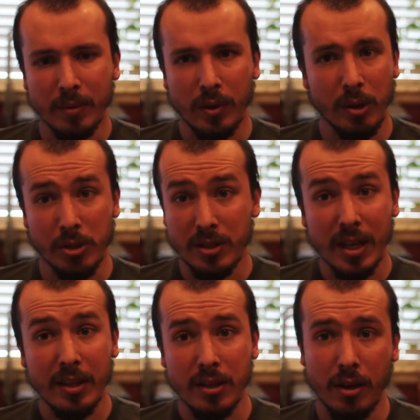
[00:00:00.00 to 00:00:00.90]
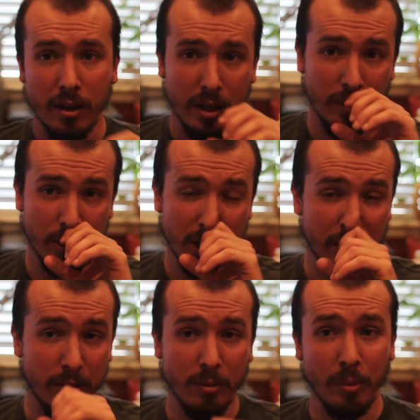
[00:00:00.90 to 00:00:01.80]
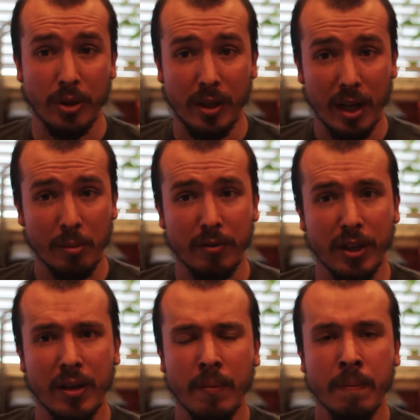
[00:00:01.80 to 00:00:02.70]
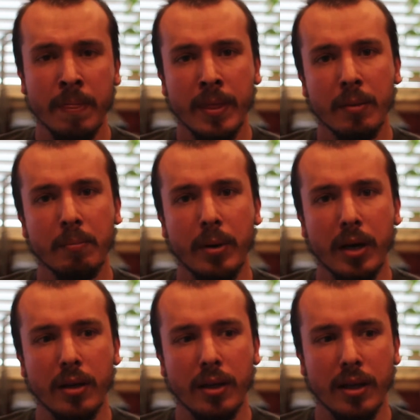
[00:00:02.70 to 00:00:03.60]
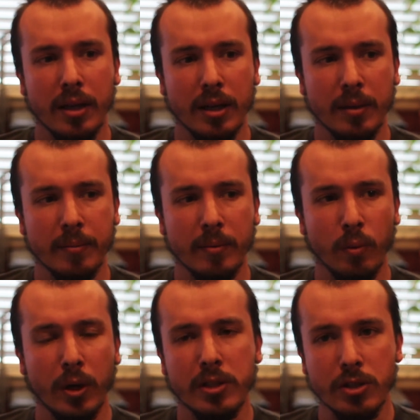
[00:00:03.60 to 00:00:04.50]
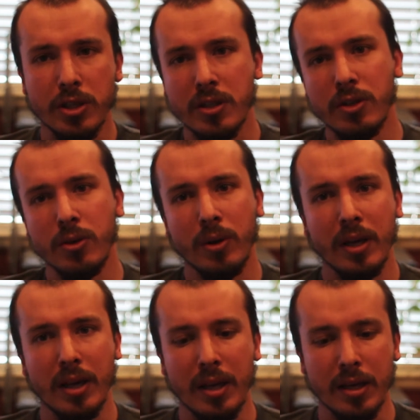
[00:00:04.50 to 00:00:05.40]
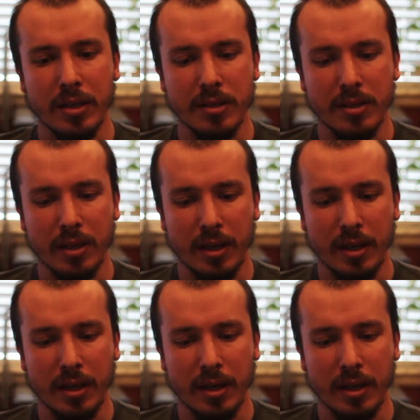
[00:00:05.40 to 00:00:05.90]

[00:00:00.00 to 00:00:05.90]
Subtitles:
It was a TED Talk, and I wish I could remember the name of it. But what I suggested doing is